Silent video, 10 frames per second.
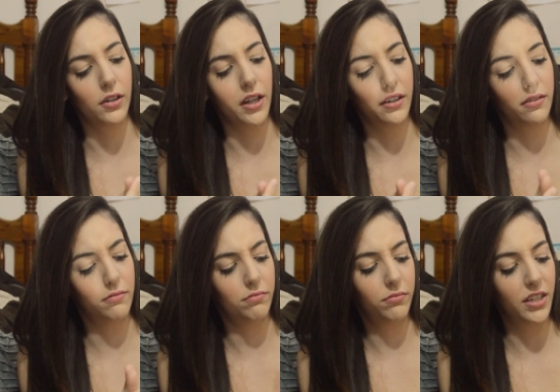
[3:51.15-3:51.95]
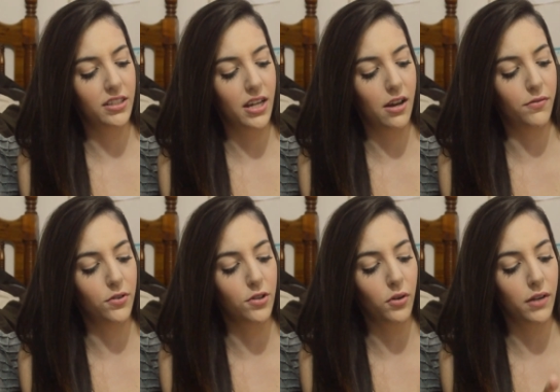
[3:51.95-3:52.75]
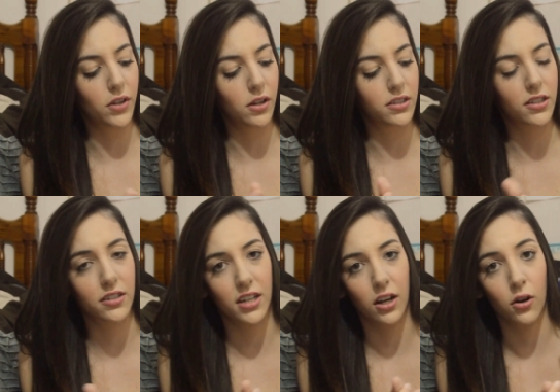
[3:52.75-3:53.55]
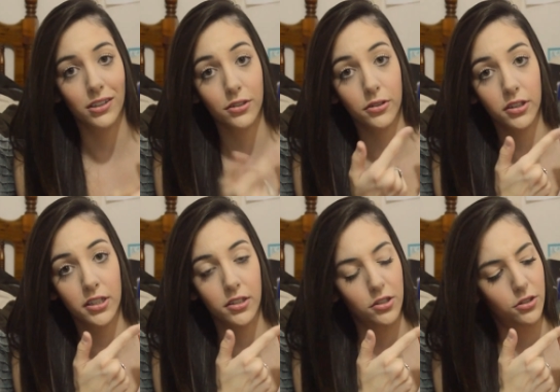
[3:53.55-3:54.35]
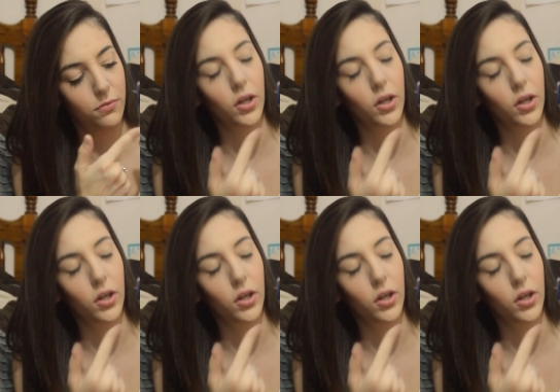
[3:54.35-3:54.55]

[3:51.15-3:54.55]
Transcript: Like they say, if you don't have the Anastasia contour kit, then you